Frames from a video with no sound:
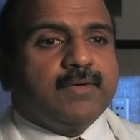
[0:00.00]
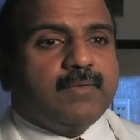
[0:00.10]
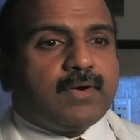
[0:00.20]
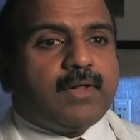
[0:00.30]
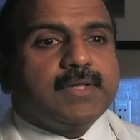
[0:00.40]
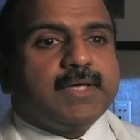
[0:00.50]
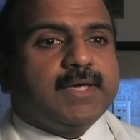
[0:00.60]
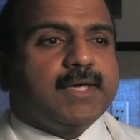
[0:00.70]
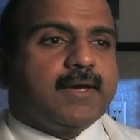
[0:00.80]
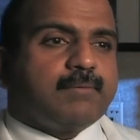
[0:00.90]
where all
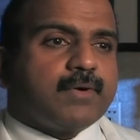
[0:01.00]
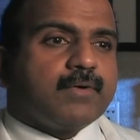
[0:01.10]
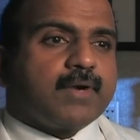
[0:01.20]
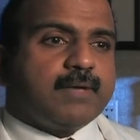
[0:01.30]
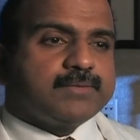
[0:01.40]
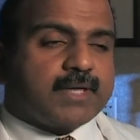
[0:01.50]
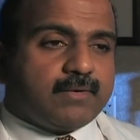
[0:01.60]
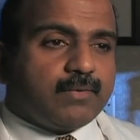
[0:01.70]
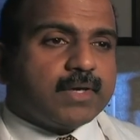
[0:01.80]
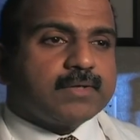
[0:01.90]
the uh, programs
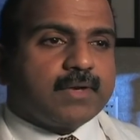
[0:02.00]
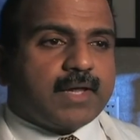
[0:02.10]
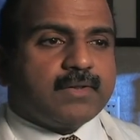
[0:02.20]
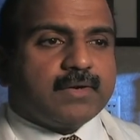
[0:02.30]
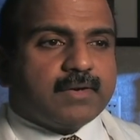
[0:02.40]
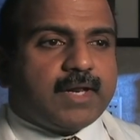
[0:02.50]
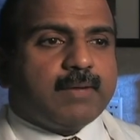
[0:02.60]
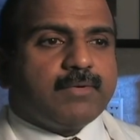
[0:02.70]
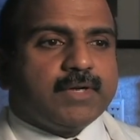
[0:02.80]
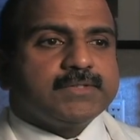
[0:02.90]
can work together in
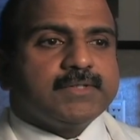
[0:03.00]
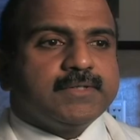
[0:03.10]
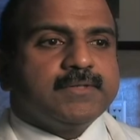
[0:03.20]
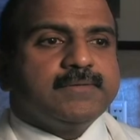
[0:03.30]
collaboration.